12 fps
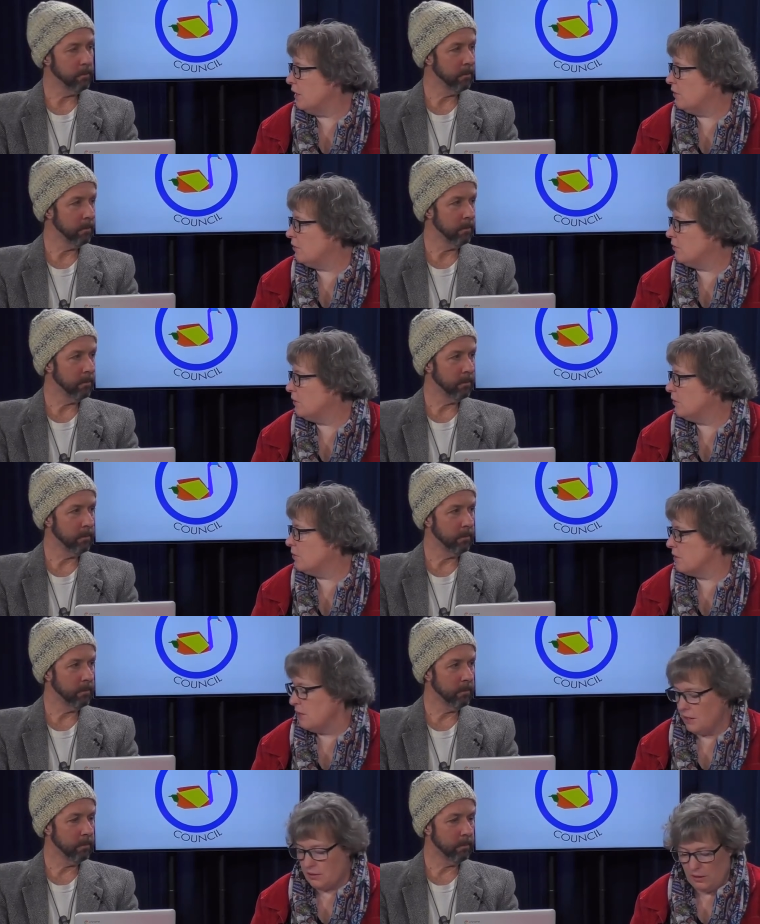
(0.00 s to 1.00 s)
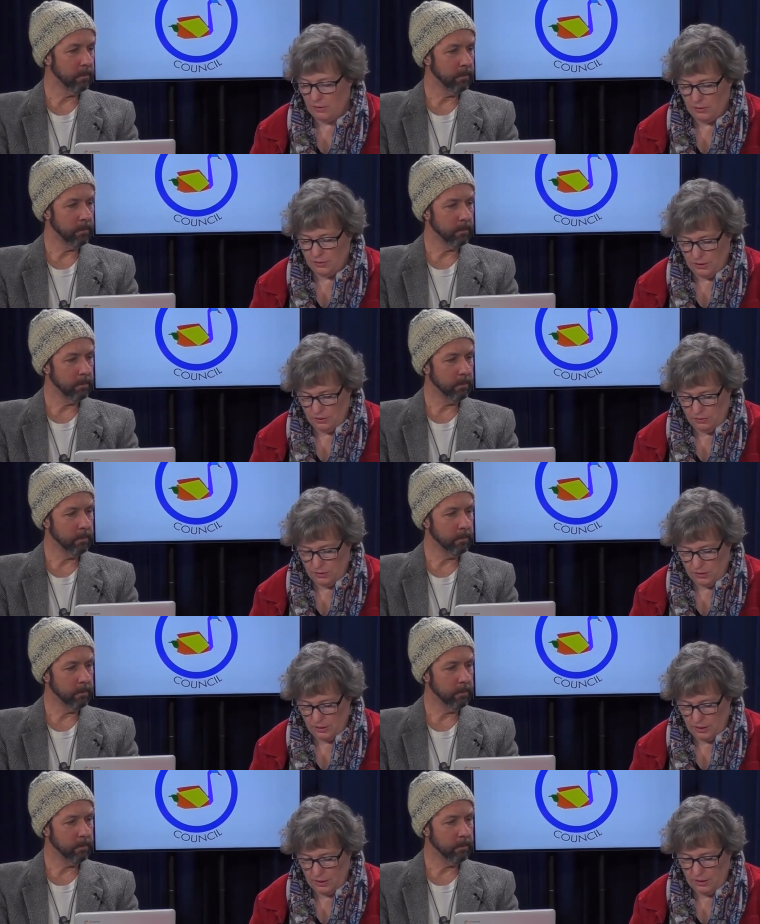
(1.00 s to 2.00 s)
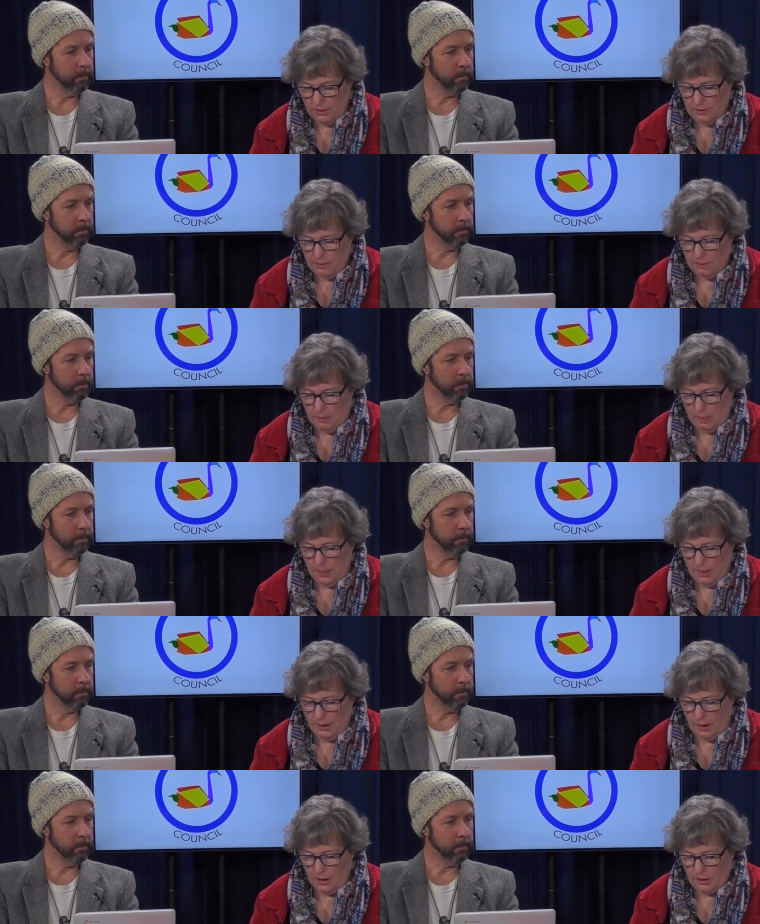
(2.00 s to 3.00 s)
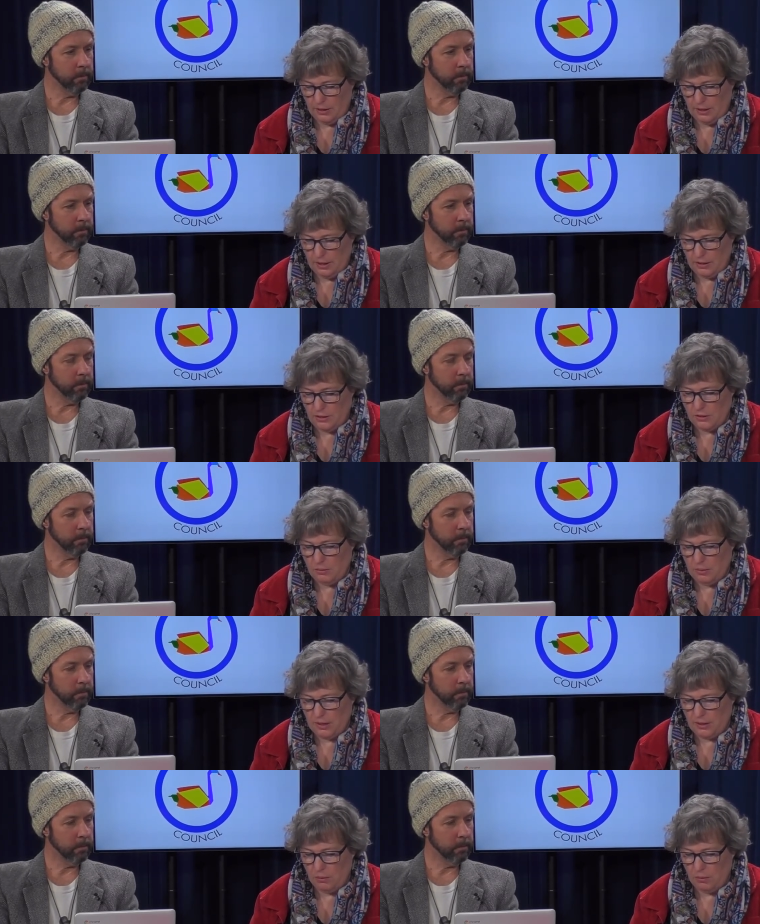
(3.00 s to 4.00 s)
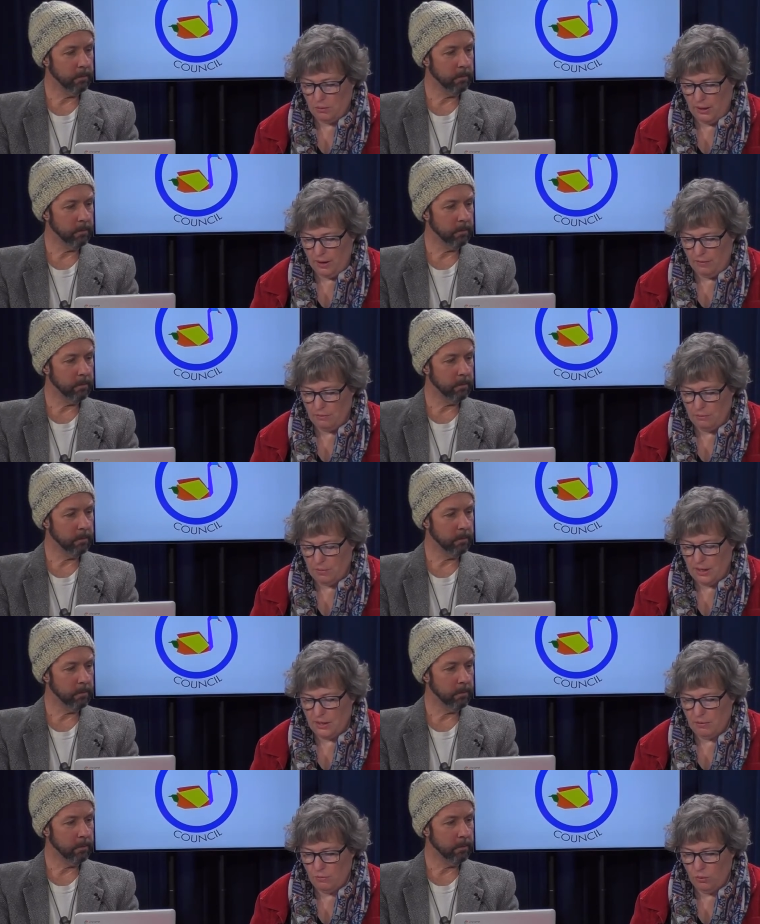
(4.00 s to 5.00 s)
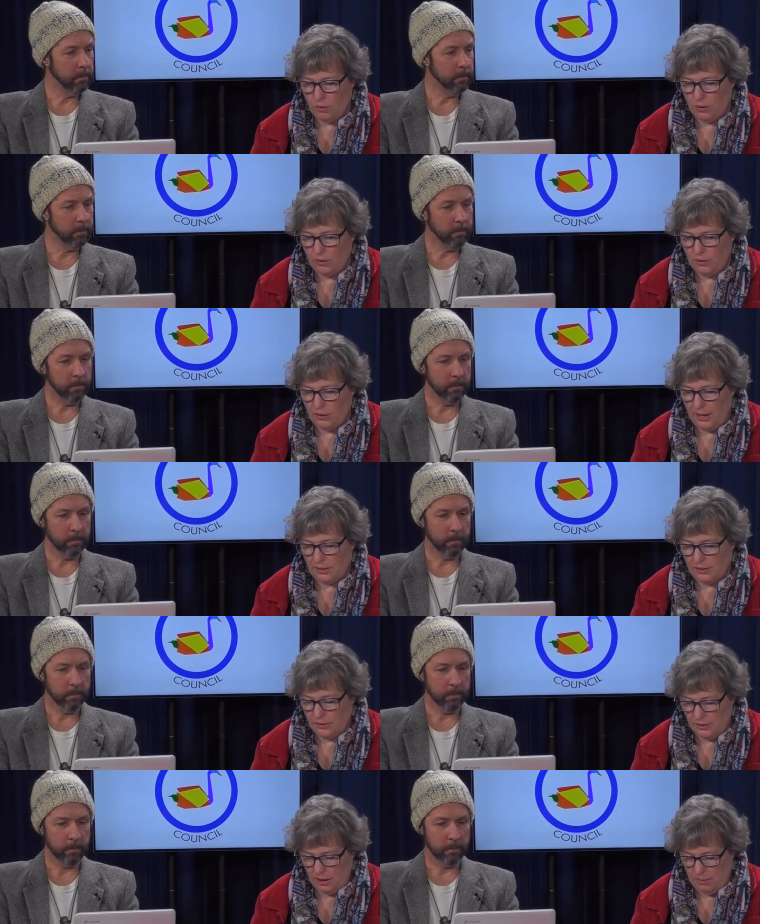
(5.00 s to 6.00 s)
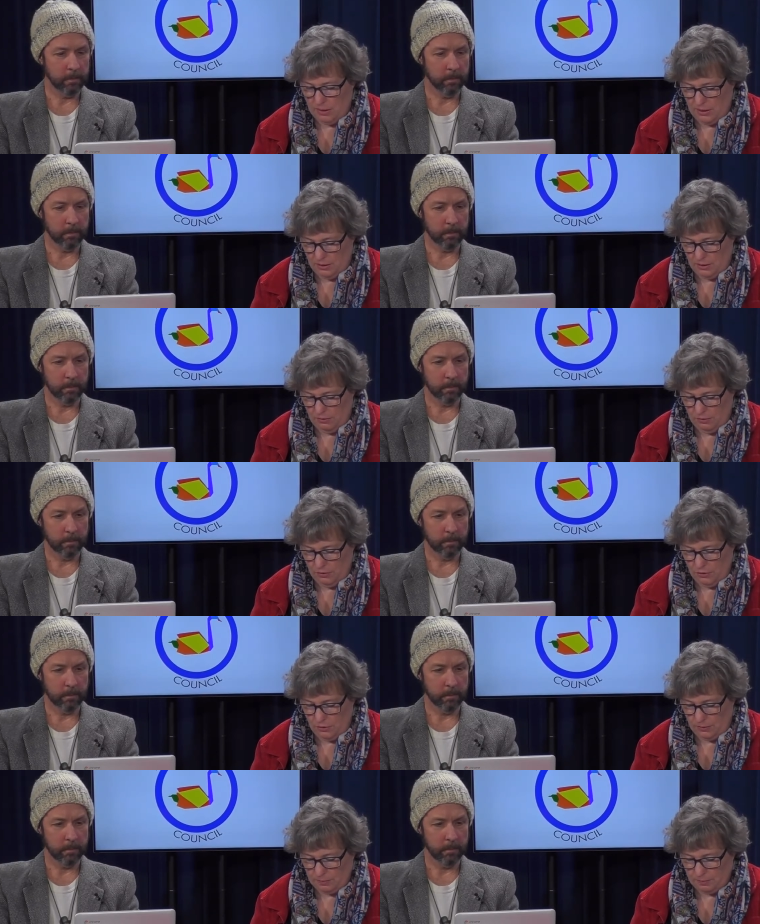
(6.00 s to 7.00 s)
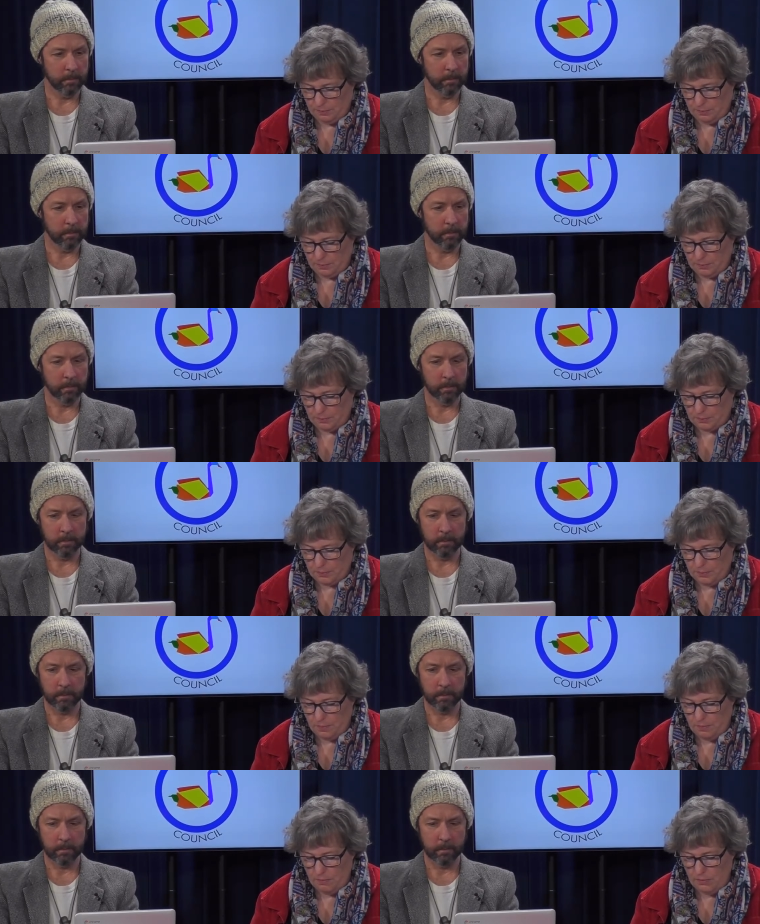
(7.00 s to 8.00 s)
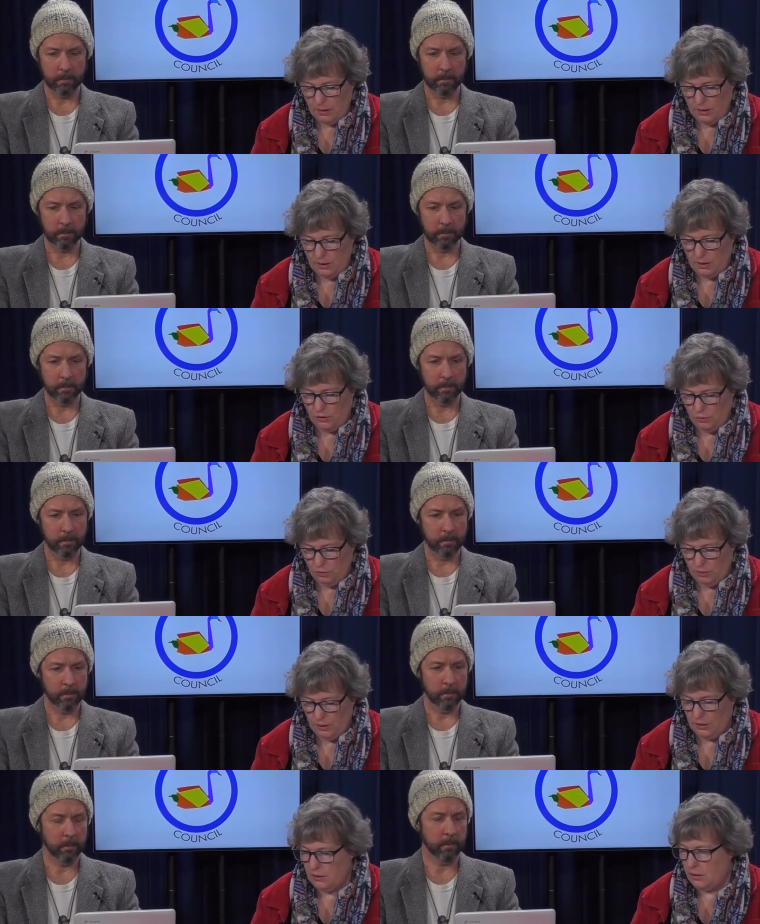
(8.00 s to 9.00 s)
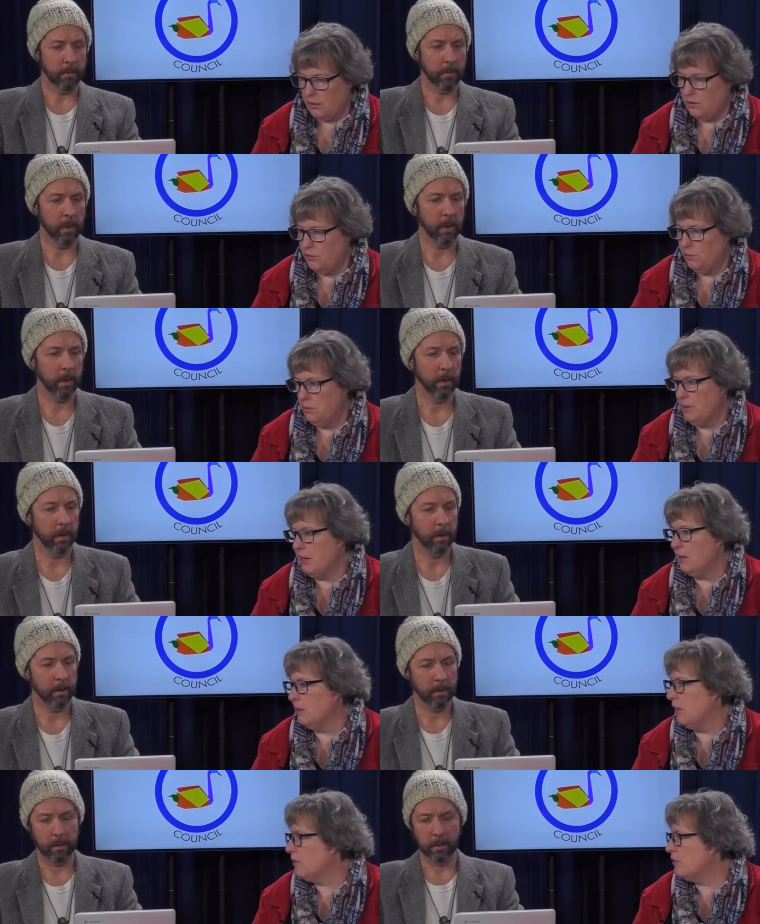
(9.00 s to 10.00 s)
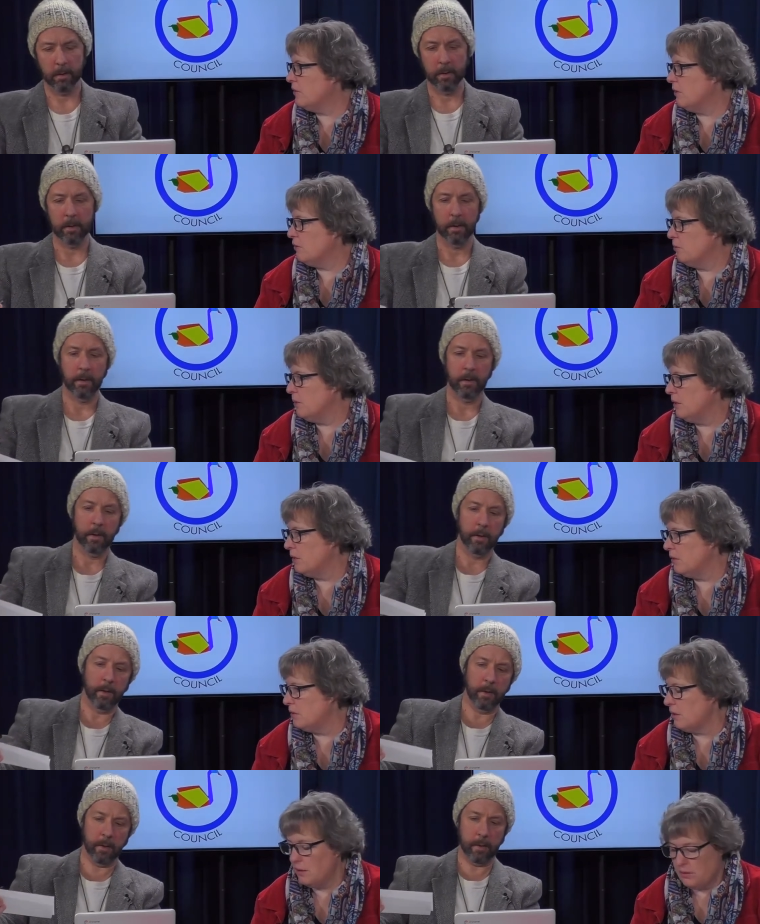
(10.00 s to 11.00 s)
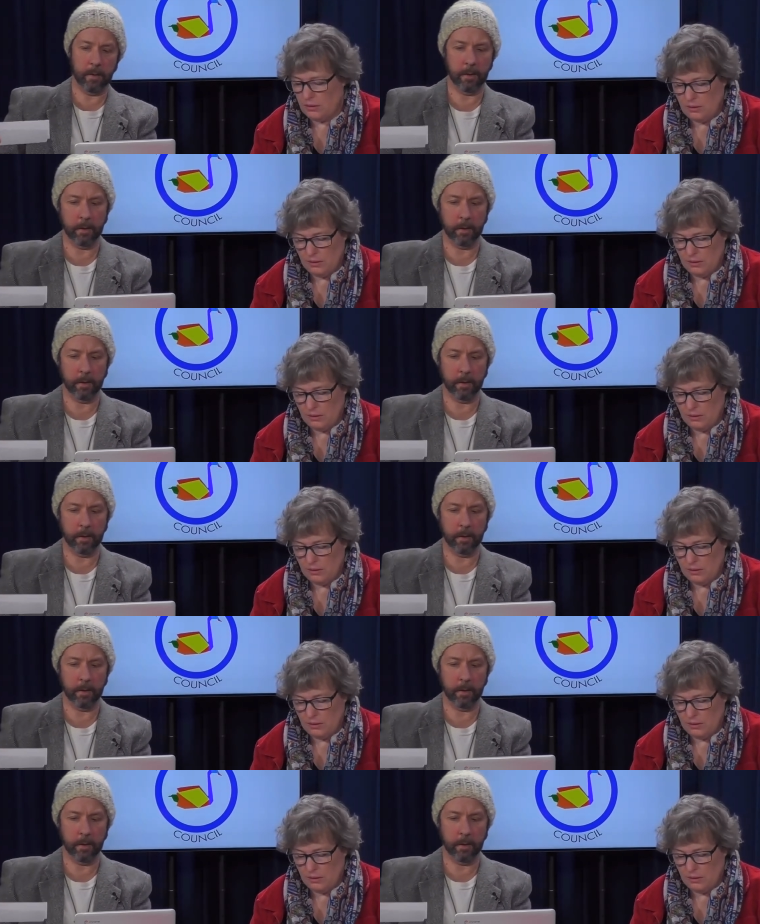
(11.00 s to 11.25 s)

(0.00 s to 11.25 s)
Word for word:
Speaker 1: your skills to the next level. So that's very excited. I anticipate that we will have many more classes coming in the future. A jewelry, uh, jewelry making class is also being discussed.